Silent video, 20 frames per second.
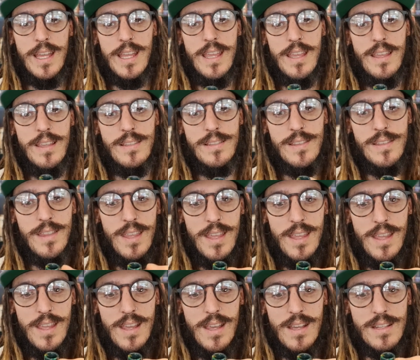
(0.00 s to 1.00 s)
is
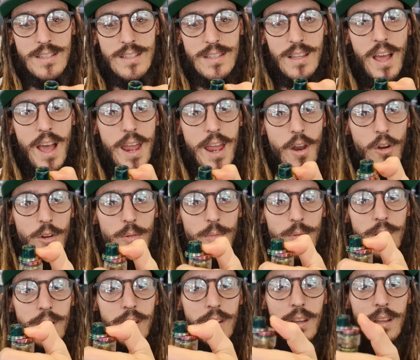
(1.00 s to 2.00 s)
the slide
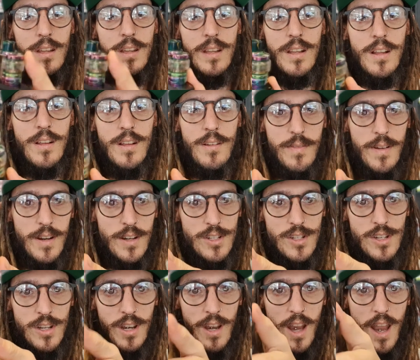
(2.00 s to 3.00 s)
open
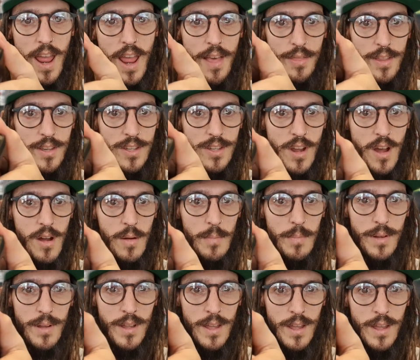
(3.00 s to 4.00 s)
function at the
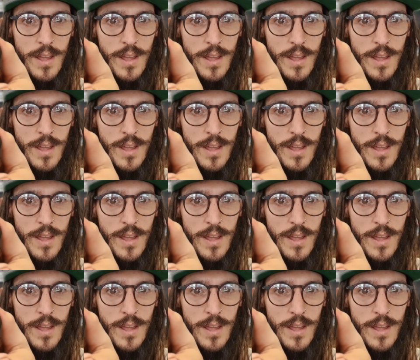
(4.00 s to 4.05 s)
top